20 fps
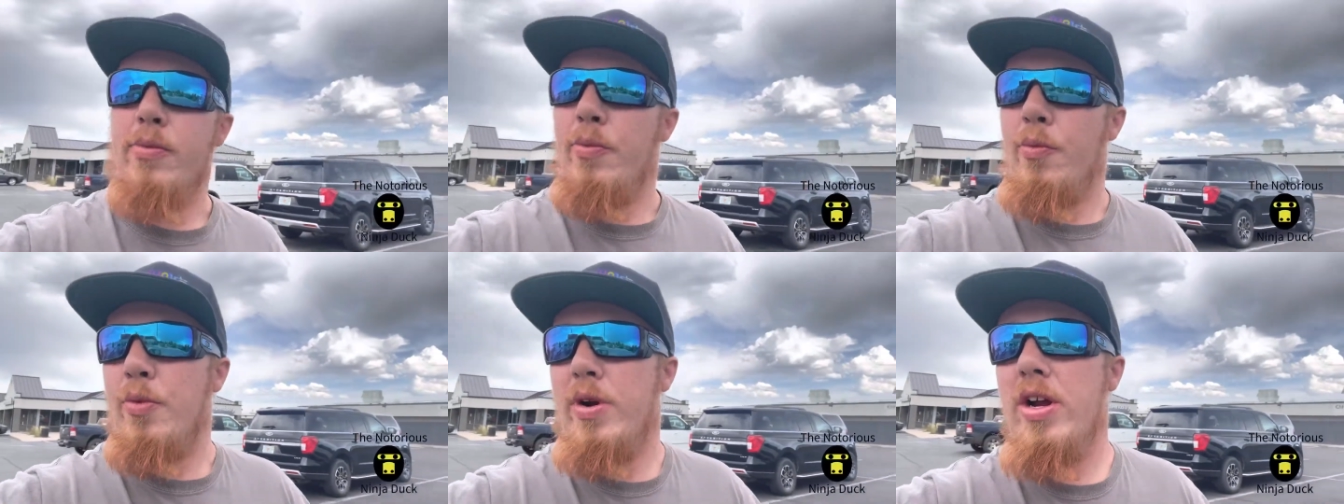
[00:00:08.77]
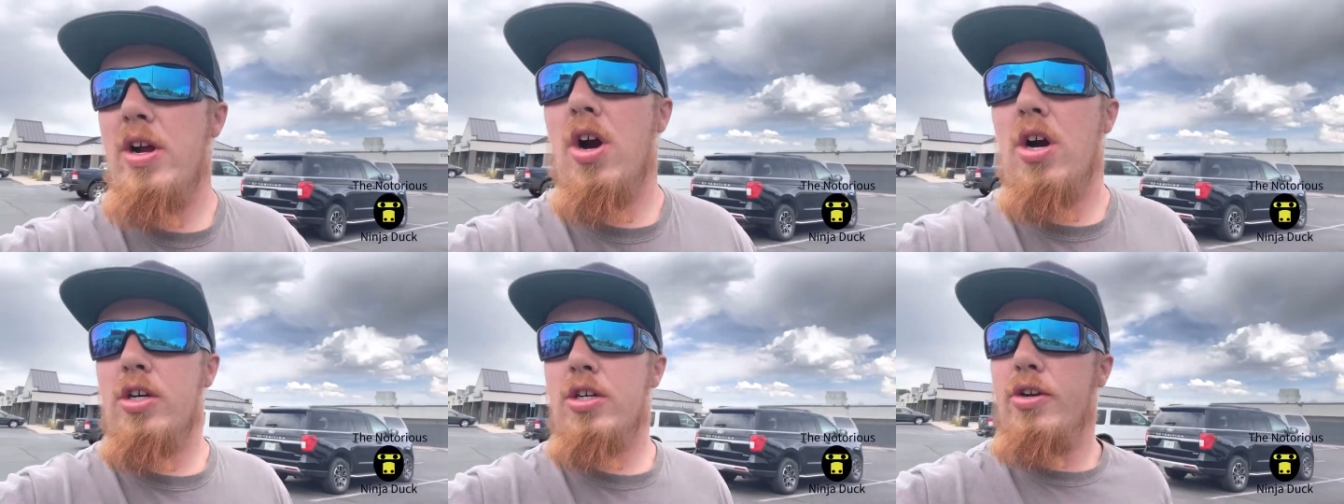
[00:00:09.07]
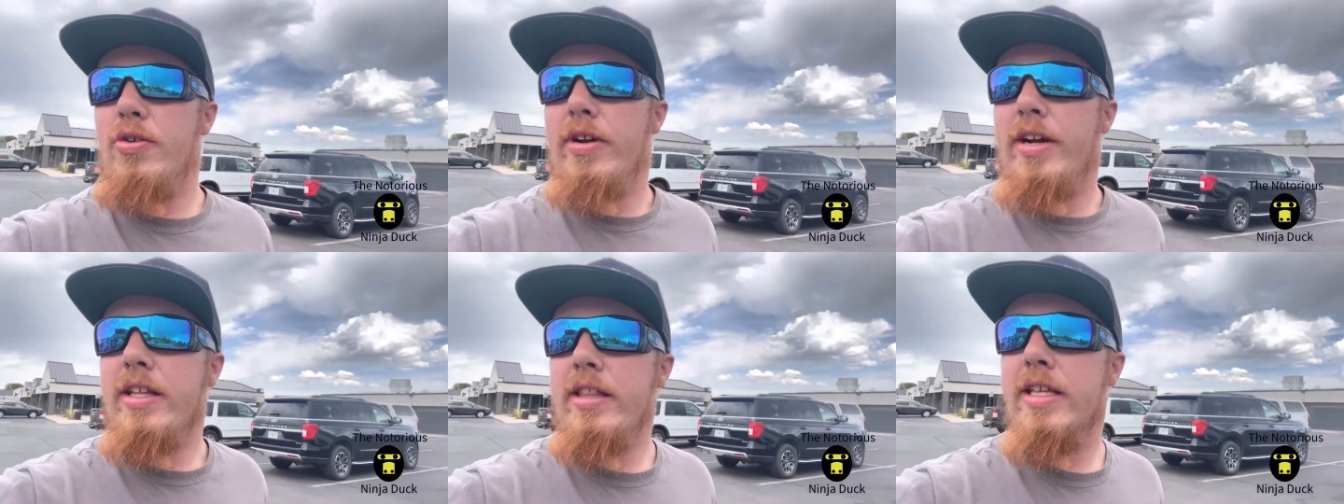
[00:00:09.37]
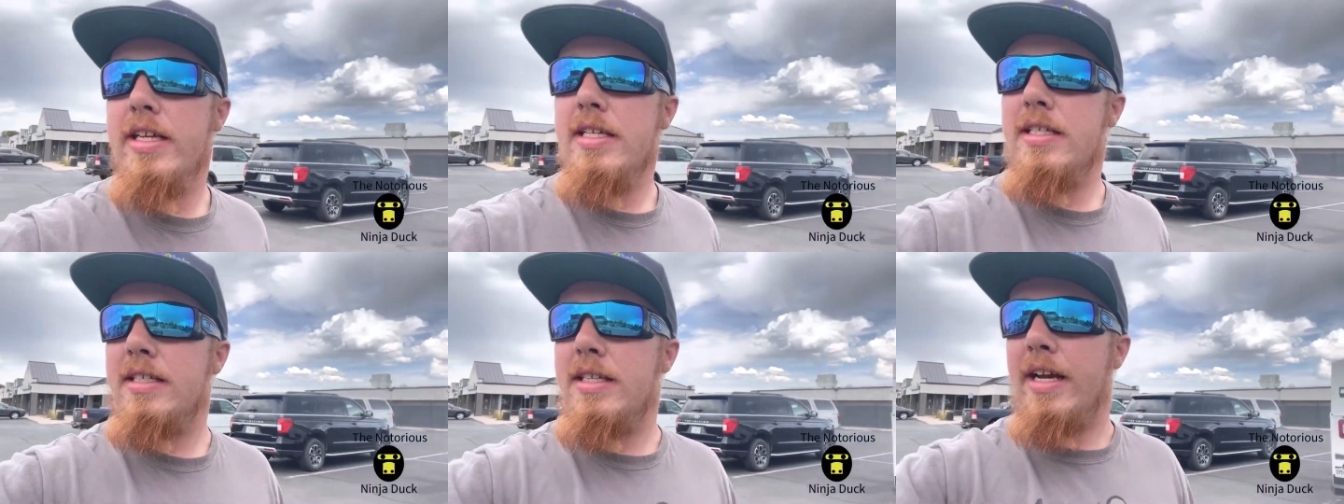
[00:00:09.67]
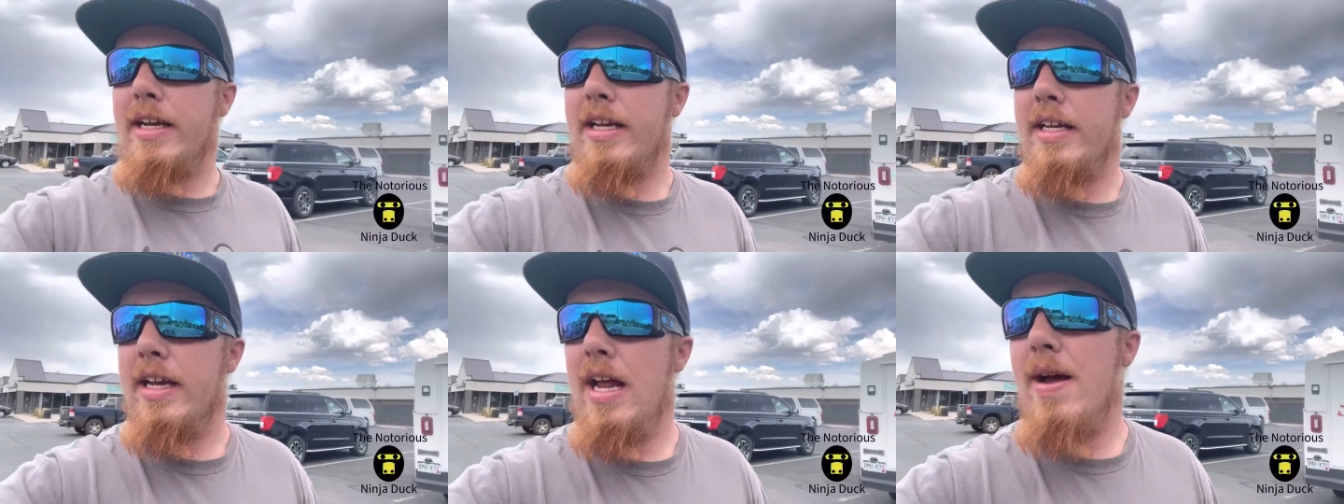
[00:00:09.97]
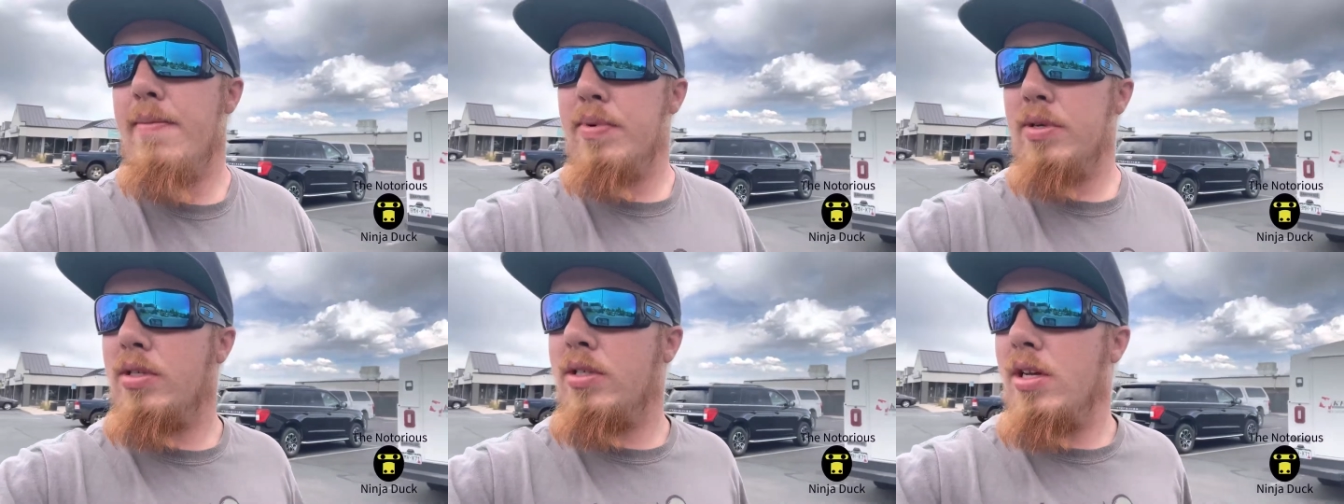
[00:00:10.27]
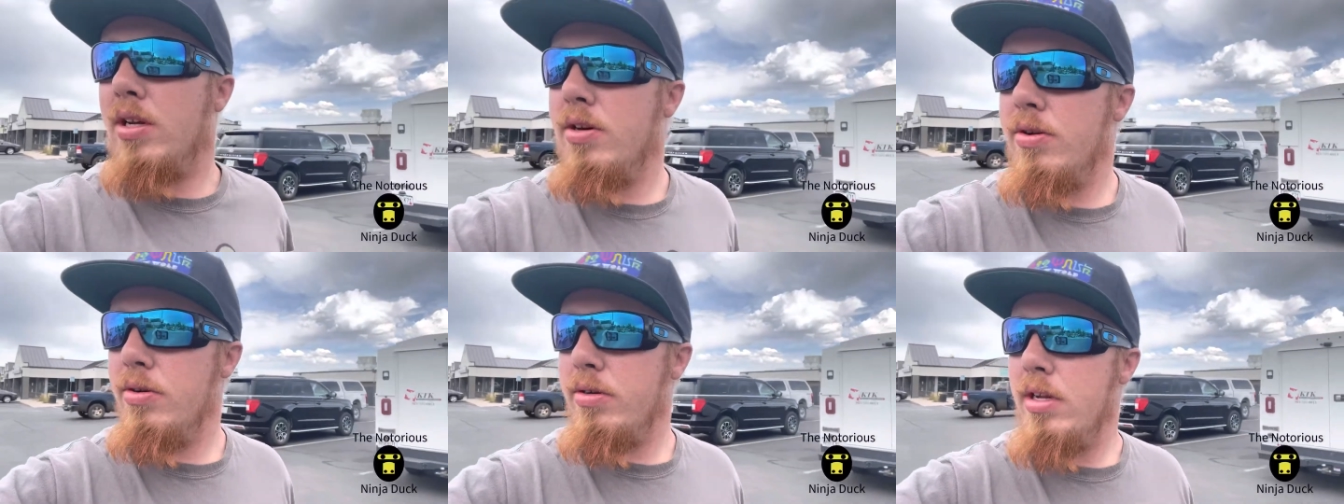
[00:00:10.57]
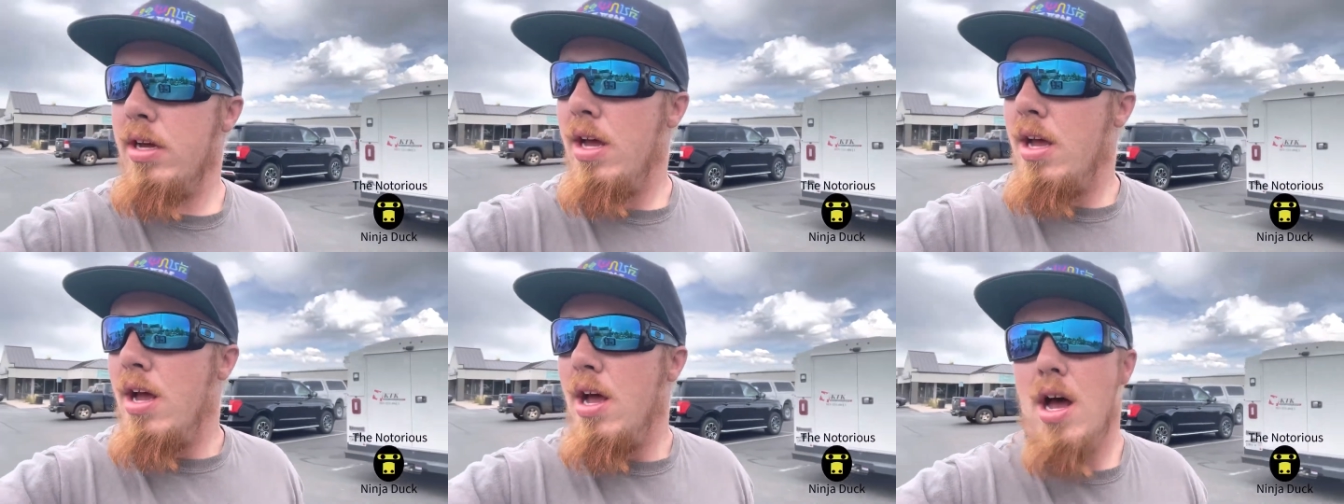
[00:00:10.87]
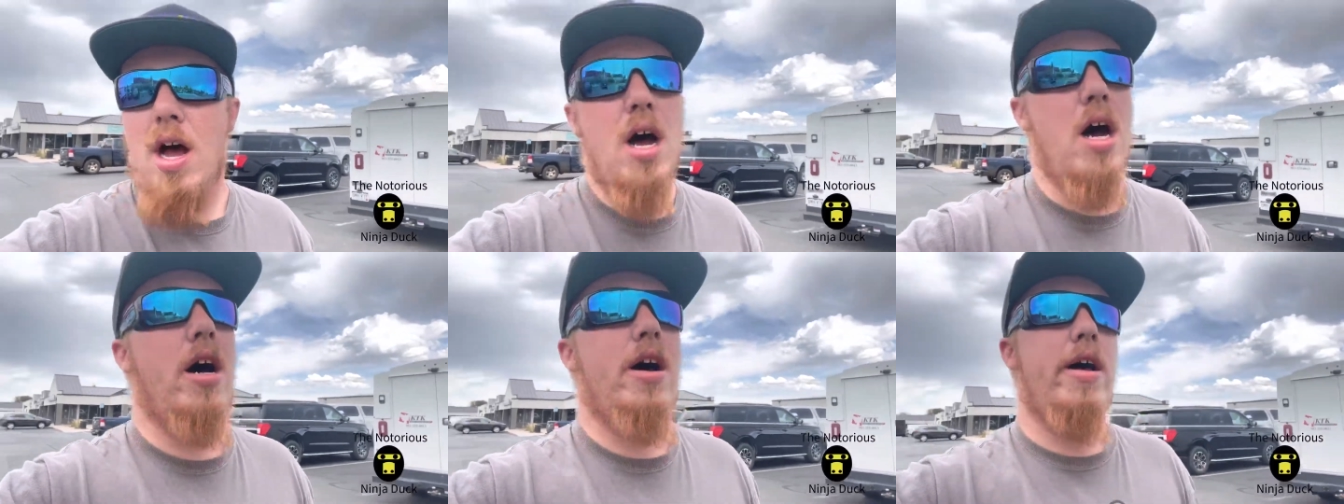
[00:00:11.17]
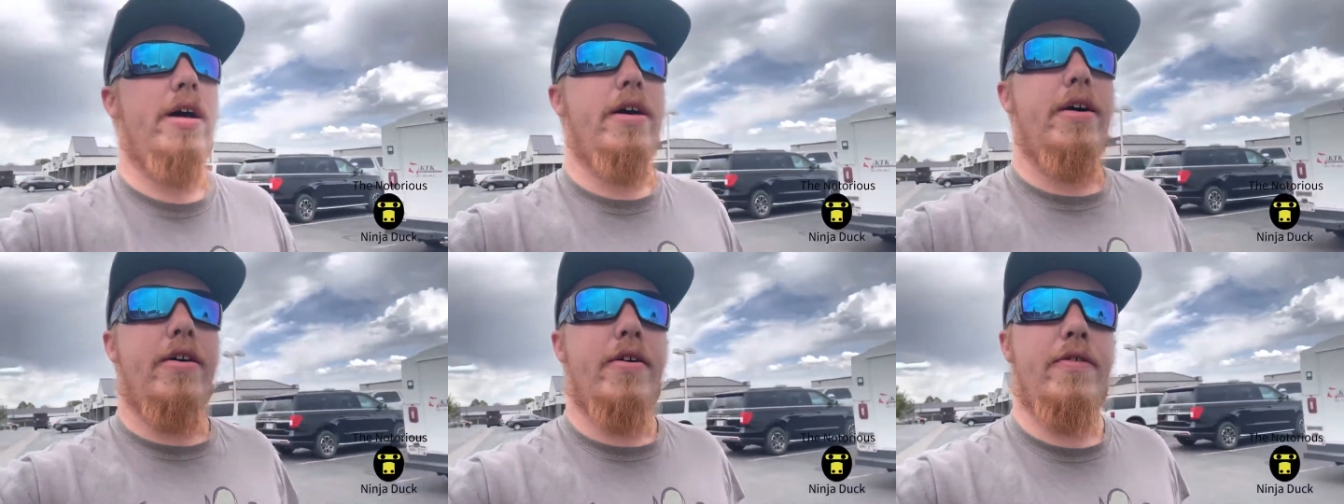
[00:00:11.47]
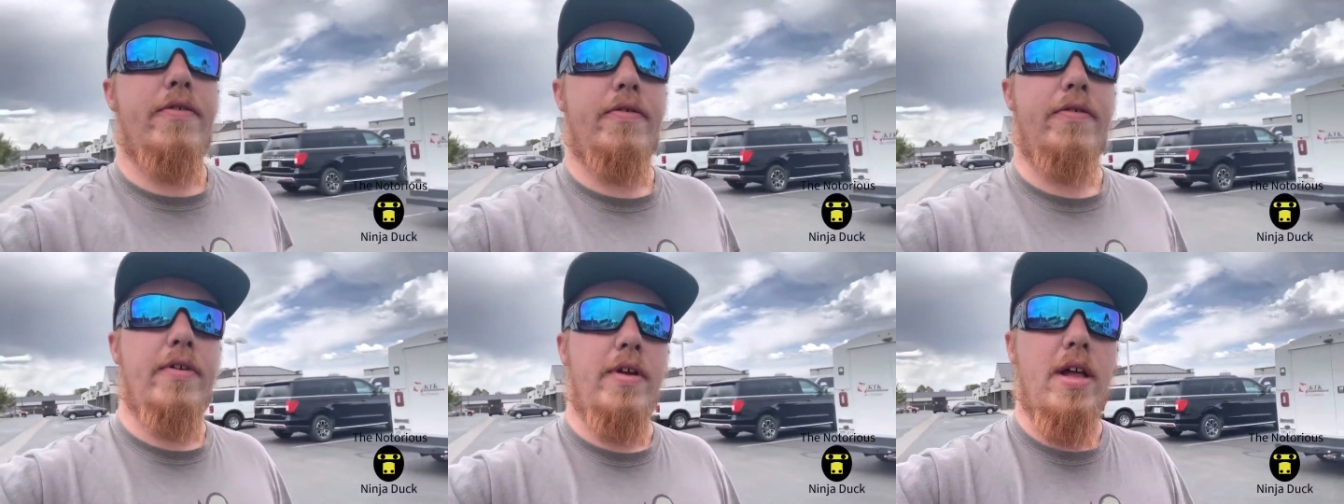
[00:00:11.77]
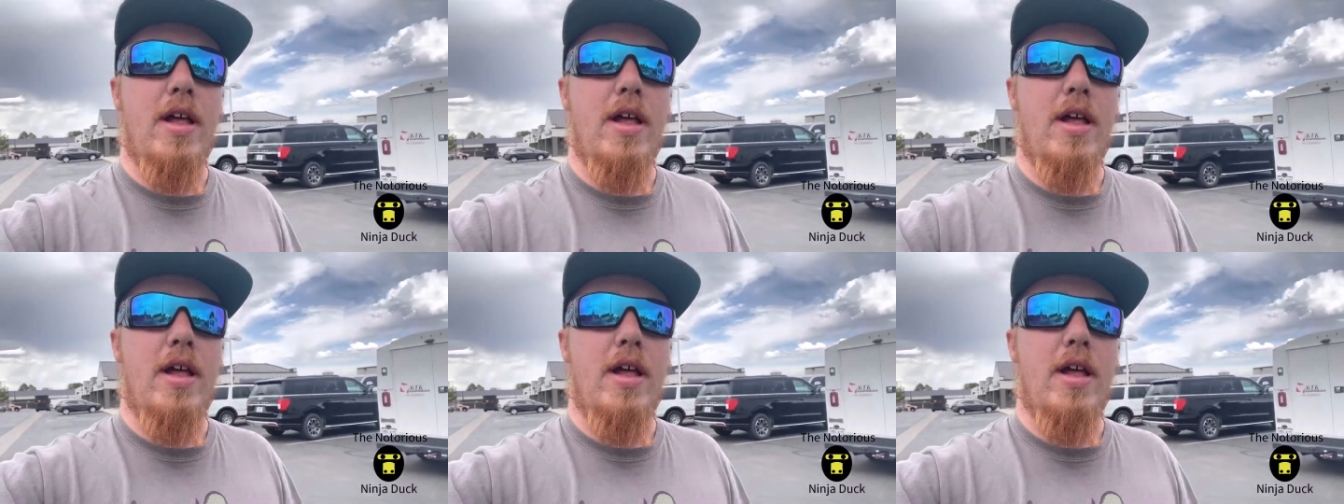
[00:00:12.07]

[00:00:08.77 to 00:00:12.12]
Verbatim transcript: we are doing the second episode of